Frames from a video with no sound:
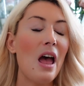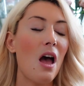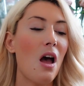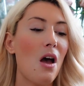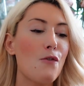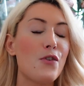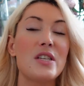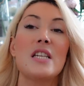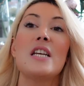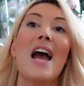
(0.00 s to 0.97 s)
The
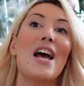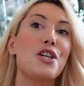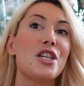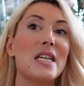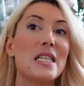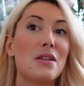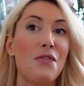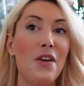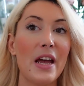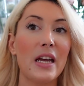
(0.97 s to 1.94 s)
sillage is
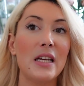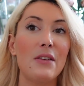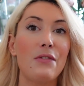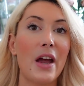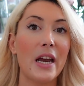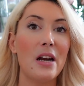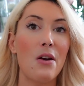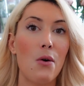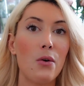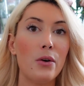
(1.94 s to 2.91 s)
very, very
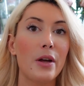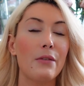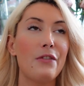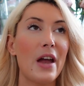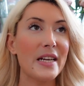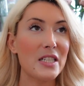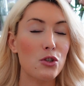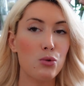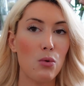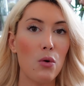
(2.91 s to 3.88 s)
long, very
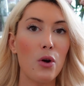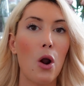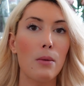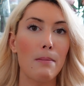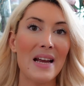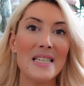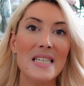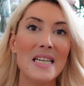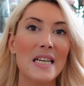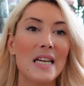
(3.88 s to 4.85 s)
strong. On my
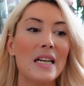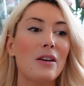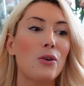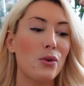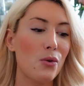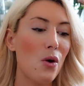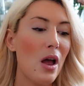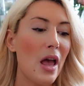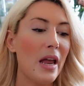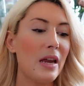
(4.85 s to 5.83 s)
skin, you
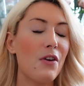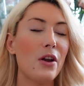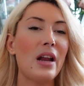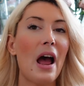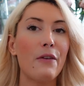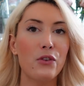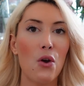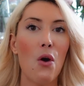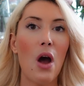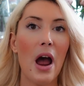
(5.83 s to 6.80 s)
know, even after
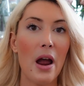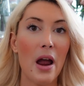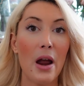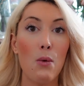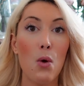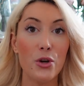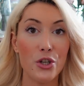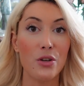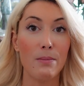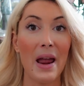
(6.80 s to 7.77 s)
I
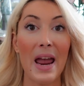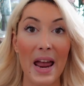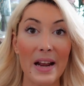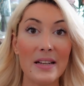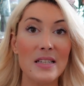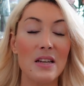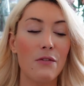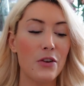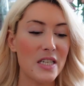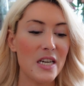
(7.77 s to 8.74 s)
washed my hands,
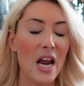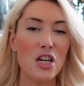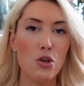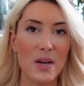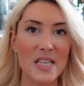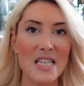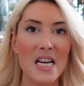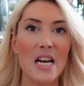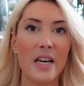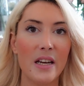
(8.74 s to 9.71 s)
the sillage was
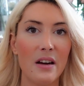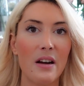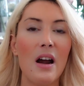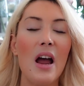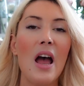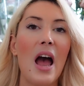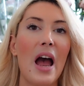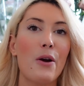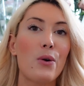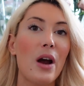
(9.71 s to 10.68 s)
still here.
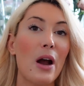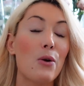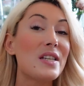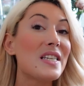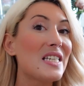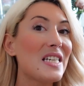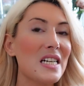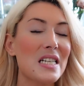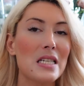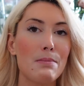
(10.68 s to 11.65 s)
I could
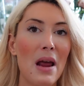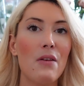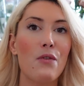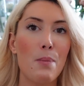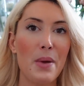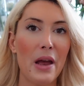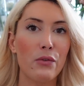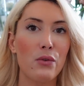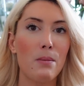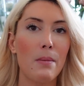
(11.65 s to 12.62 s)
still smell the
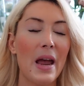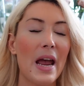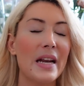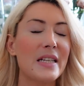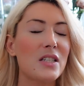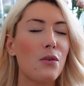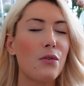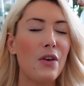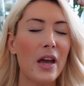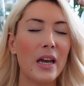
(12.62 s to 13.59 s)
perfume, and it's a
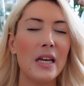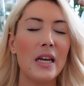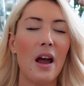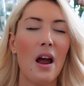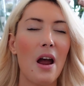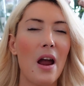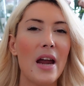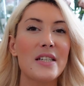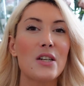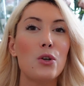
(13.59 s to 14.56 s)
very,
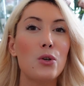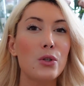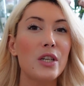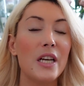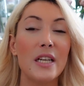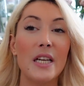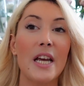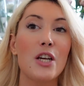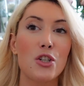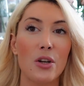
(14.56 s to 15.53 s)
it's a good
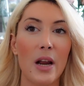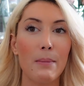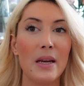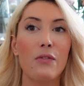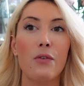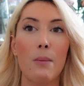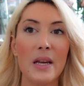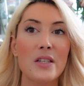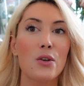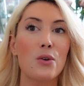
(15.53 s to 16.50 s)
indication. I mean, for
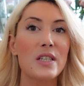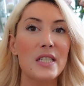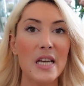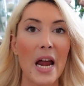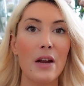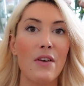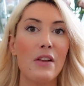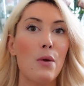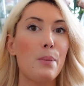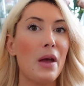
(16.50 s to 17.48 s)
me, it's a good sign
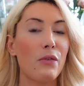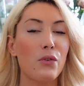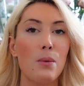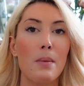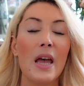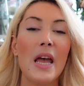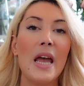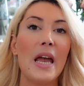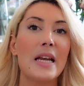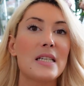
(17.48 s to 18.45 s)
that the perfume
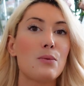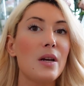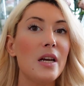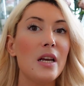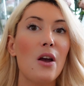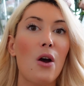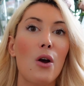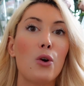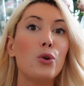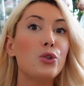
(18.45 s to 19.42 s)
is really
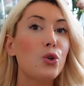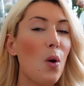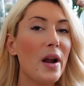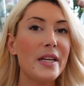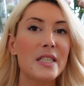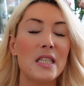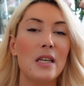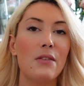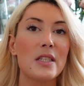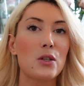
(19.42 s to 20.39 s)
good
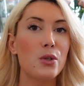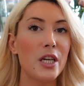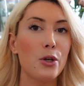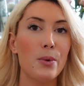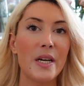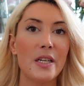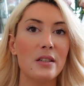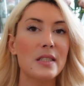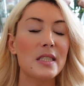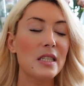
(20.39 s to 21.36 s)
quality, there's good
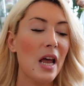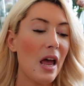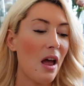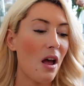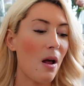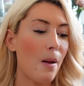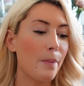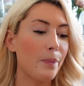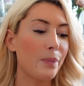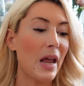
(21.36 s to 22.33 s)
ingredients.
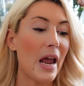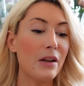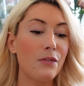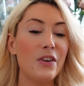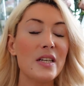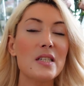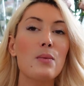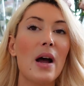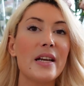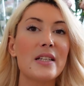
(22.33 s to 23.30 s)
And this
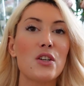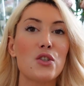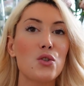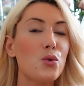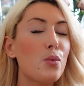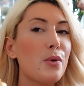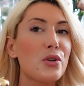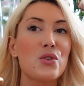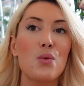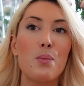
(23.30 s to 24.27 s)
one, it's a
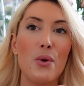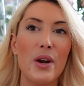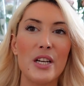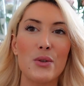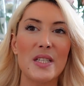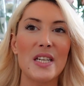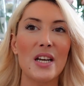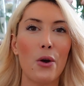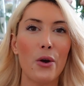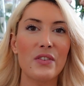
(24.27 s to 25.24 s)
super, super
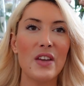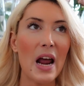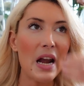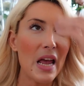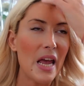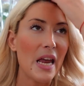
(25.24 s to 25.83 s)
interesting oriental.